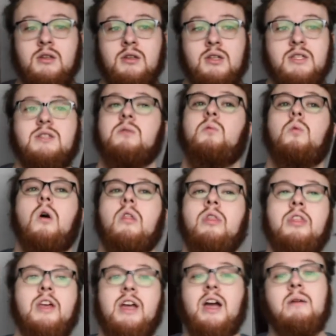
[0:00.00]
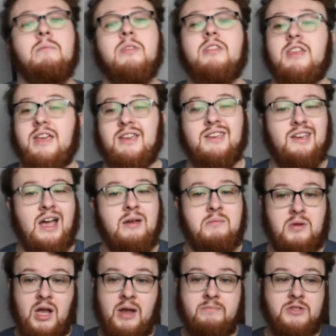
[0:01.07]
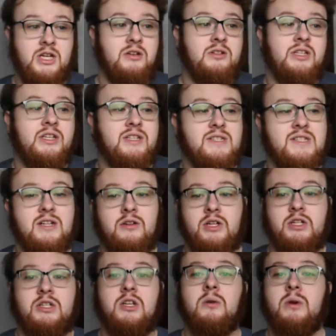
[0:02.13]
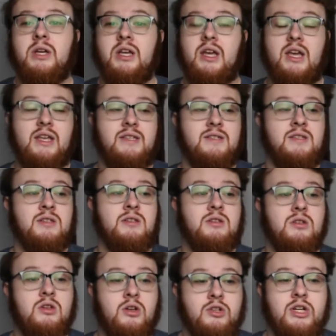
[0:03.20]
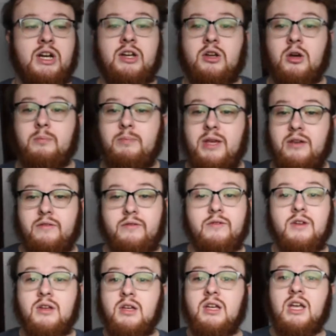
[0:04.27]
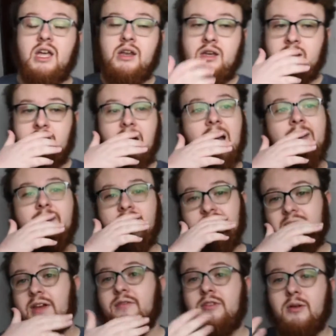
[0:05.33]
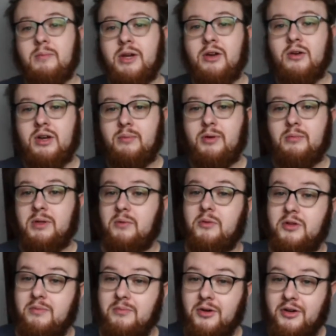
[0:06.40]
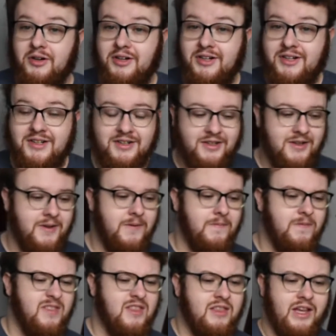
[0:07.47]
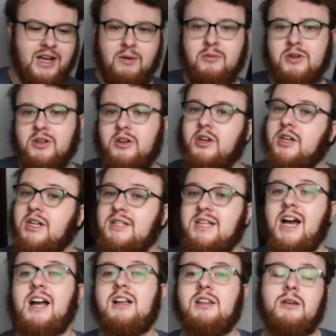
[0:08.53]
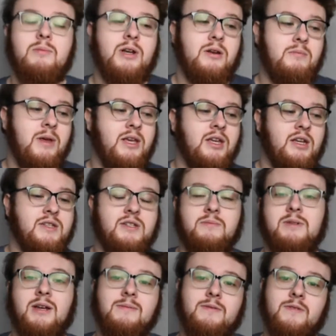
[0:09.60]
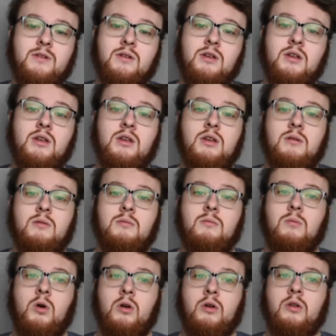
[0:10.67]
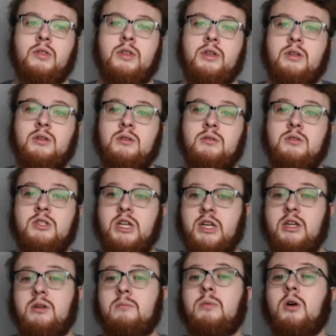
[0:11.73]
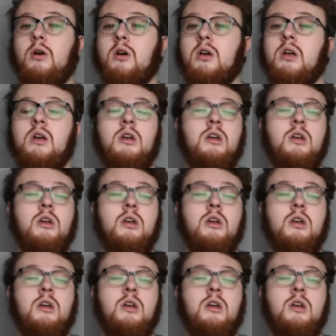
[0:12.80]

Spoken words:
It's the one thing I'm generally considering doing is trying to cut beef. And if I lived on my own, I probably would more. Like, I wouldn't cut it entirely, but I'd make it a sometimes food more than chicken and pork,